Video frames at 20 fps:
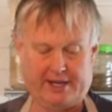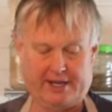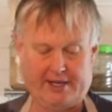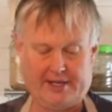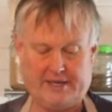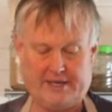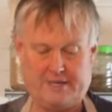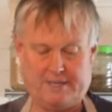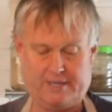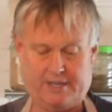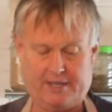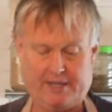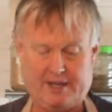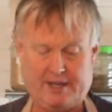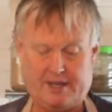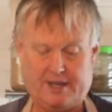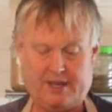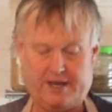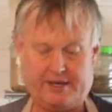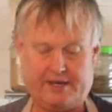it,
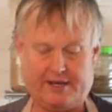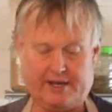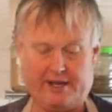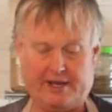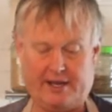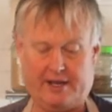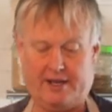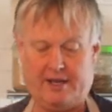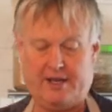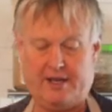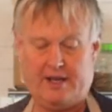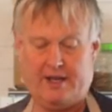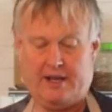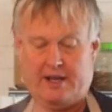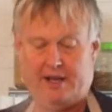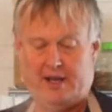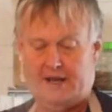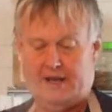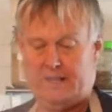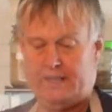and
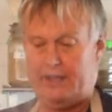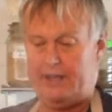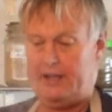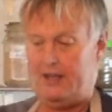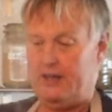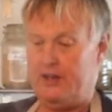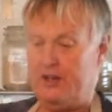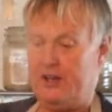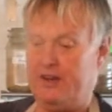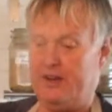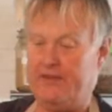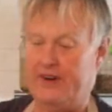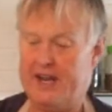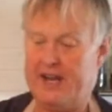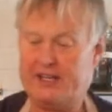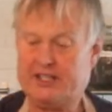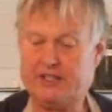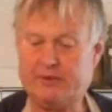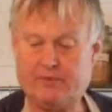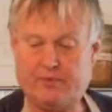you can even
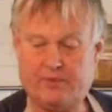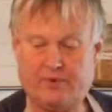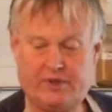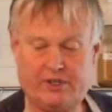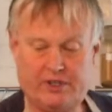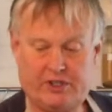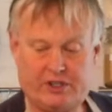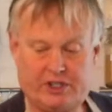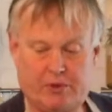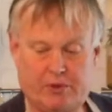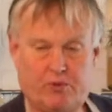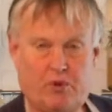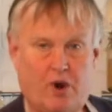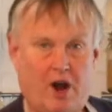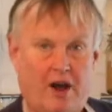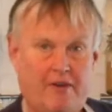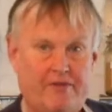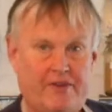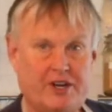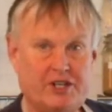add some
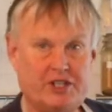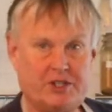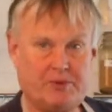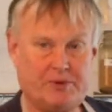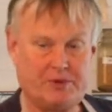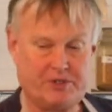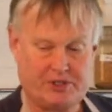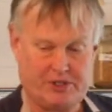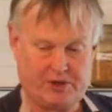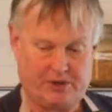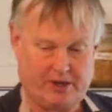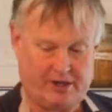raw vegetables too.